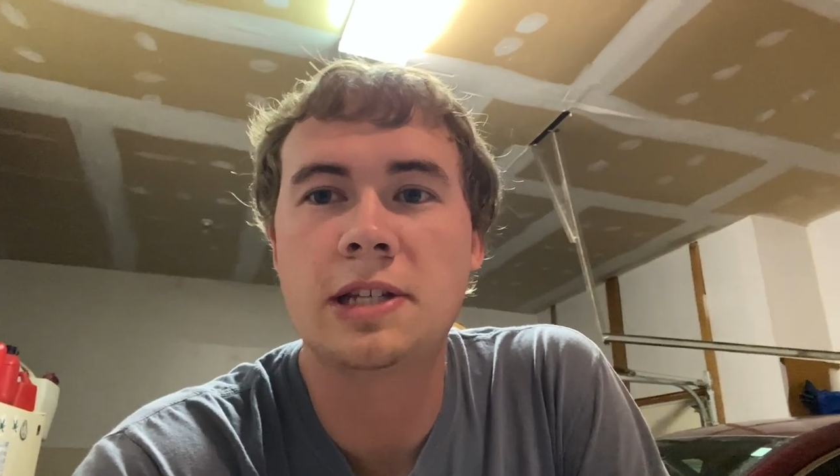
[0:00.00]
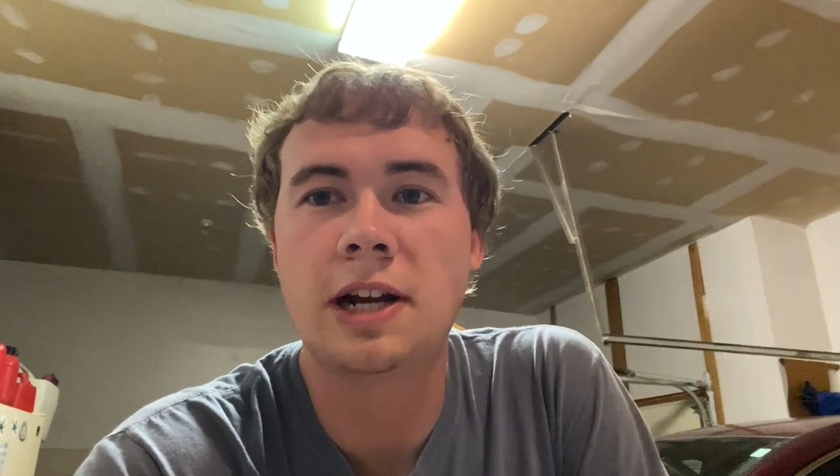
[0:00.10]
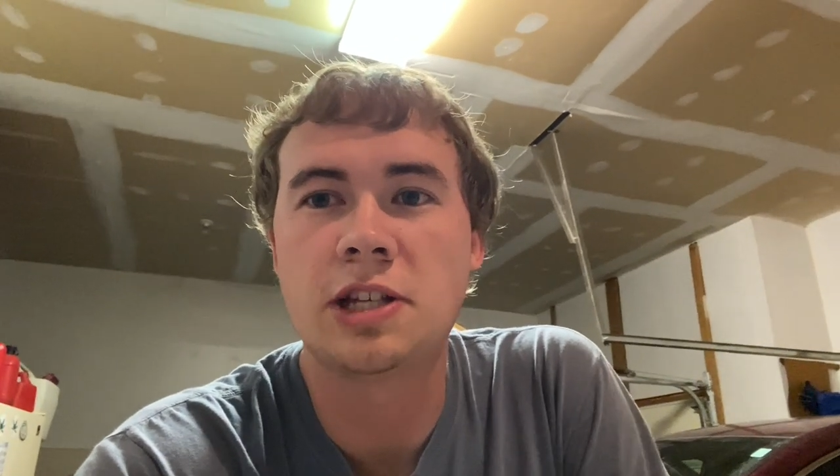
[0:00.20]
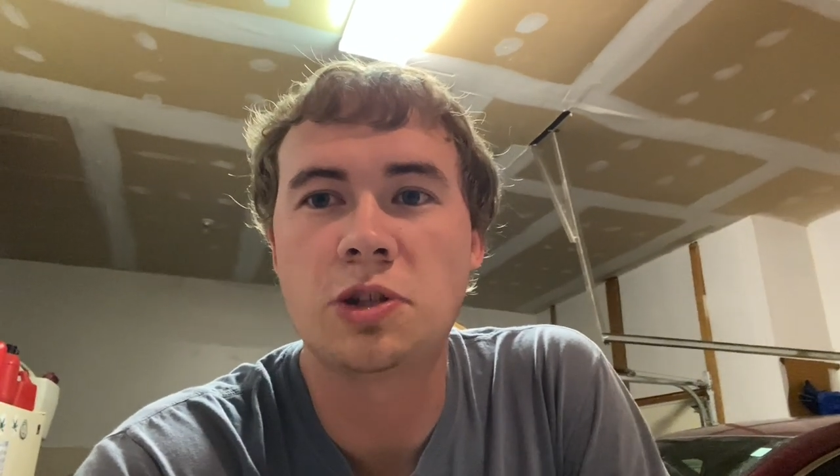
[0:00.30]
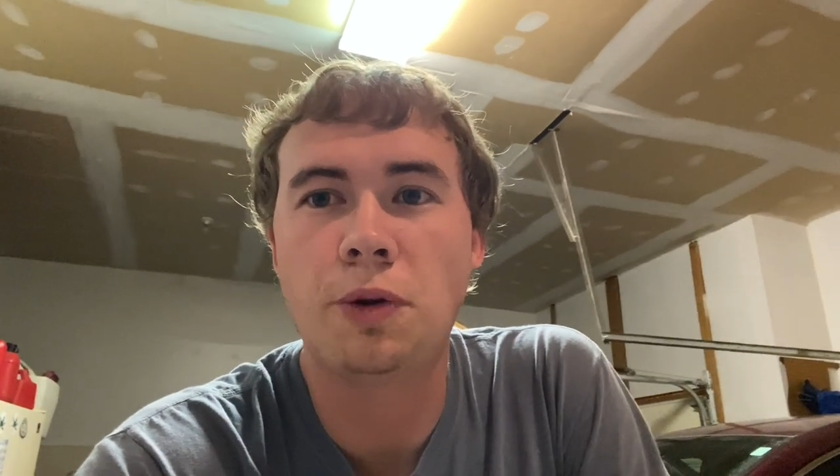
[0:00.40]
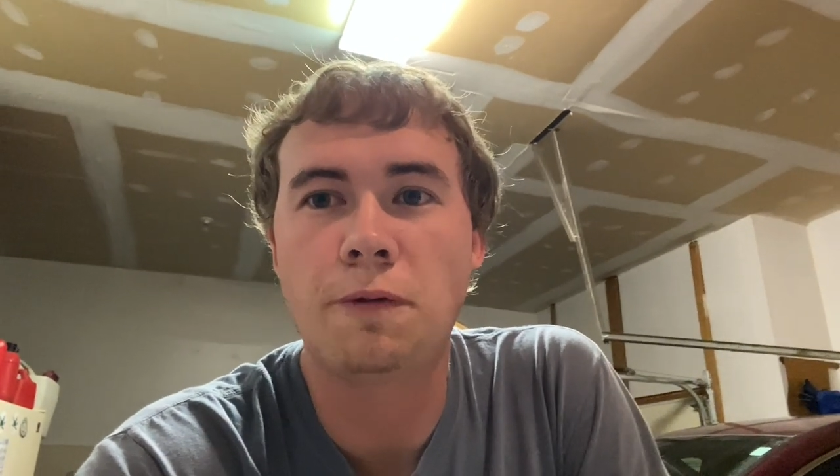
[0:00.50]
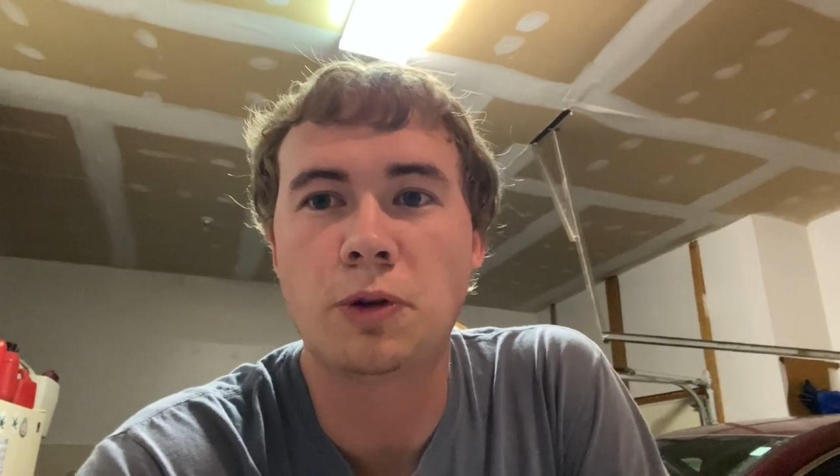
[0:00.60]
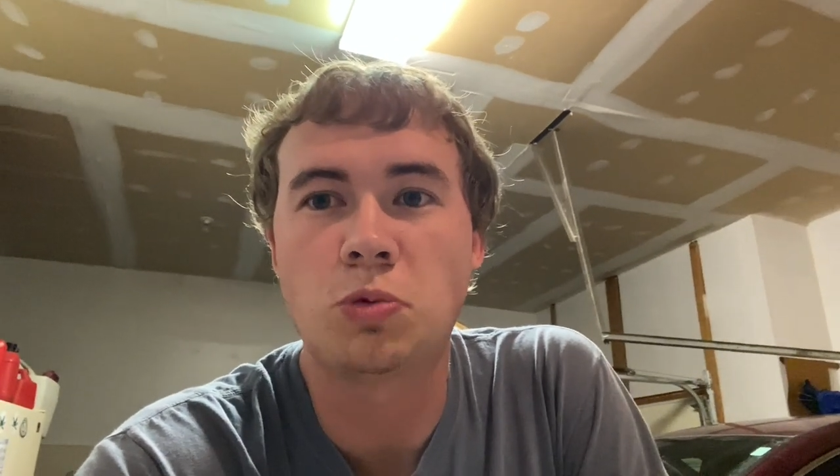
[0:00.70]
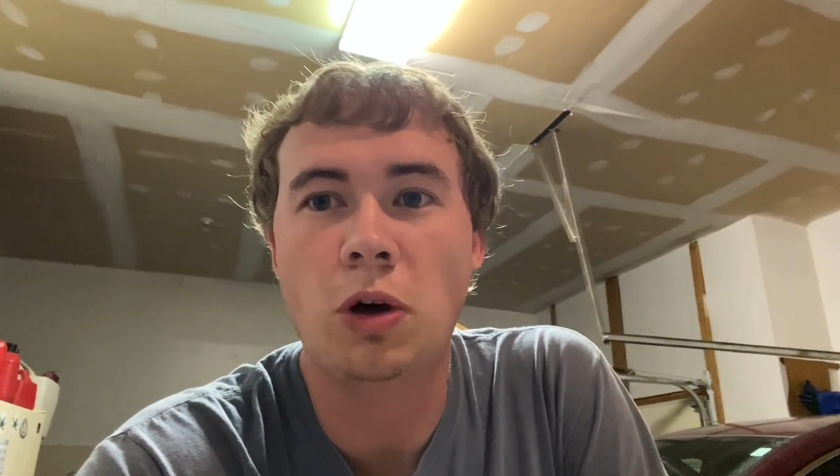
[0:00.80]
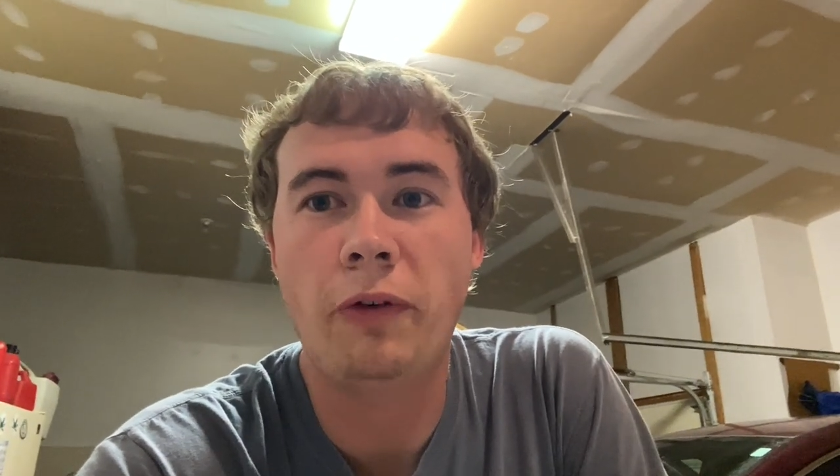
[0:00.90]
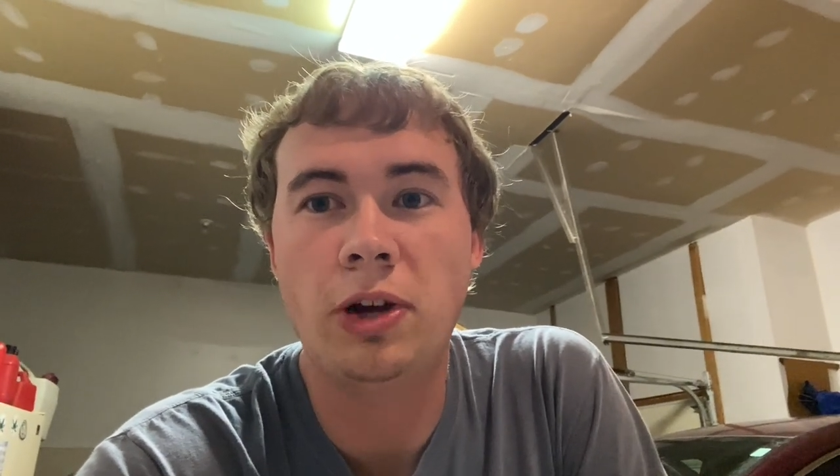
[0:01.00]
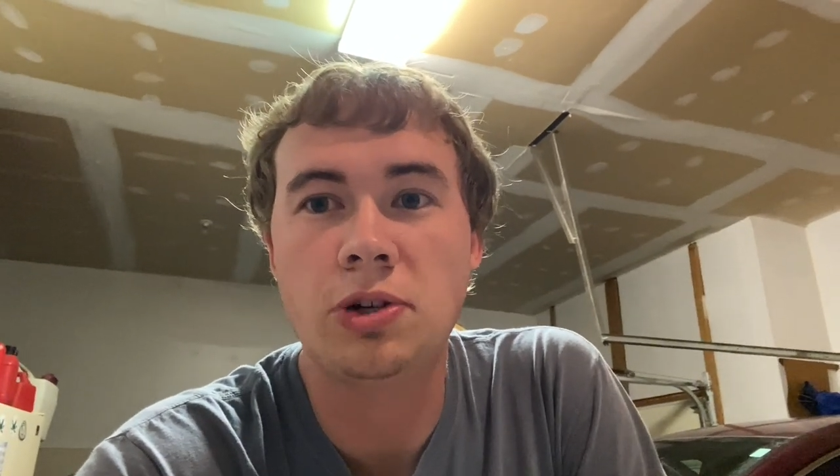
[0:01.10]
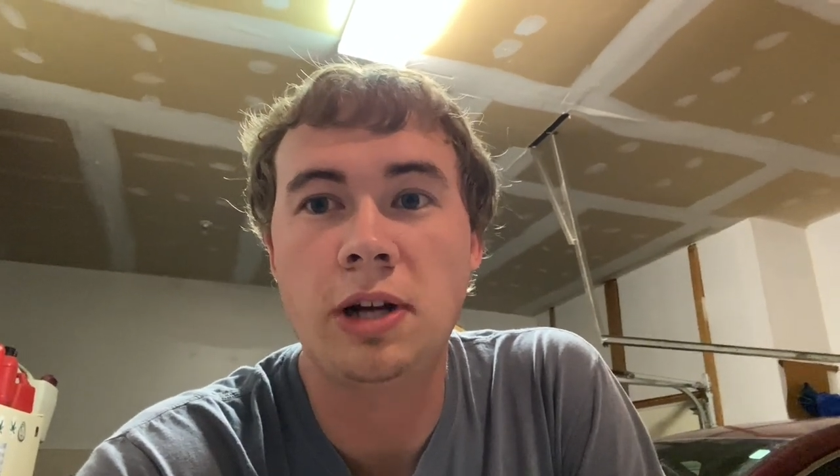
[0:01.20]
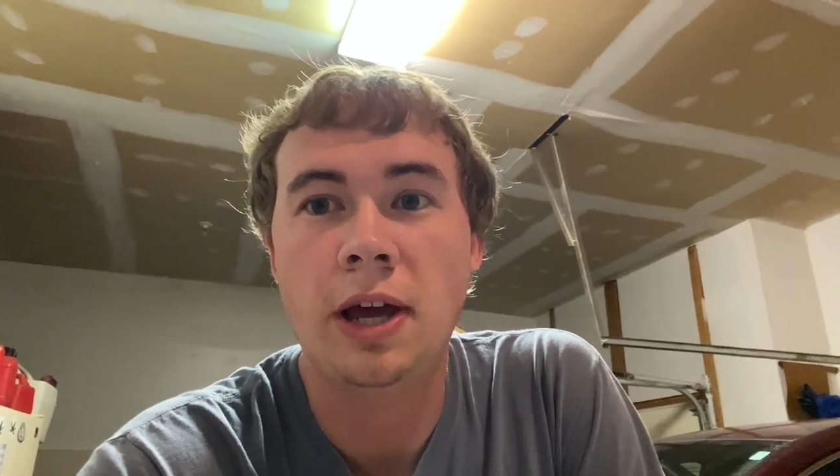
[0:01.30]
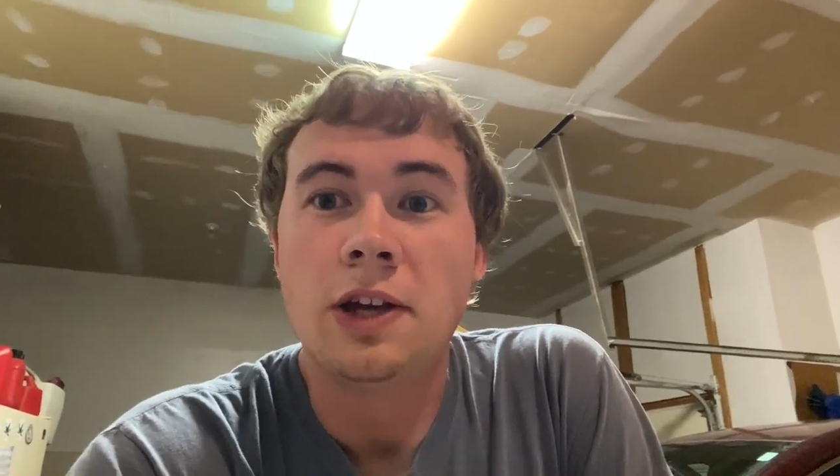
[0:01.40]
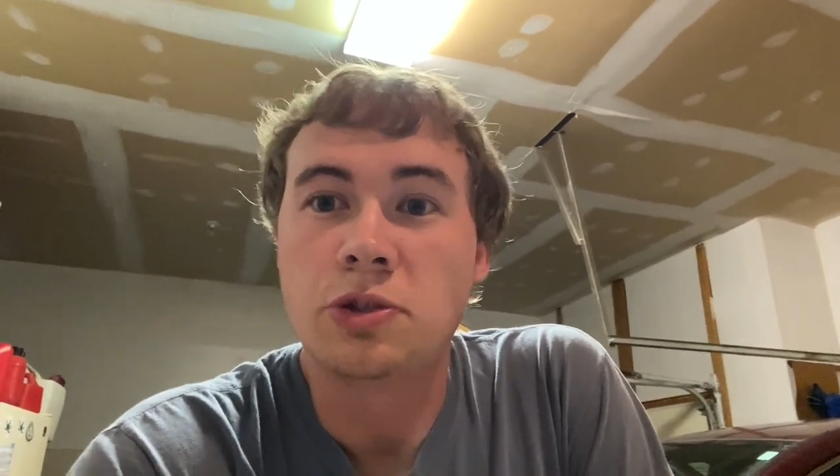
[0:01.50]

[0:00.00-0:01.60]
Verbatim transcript: and I sold it for twelve hundred dollars.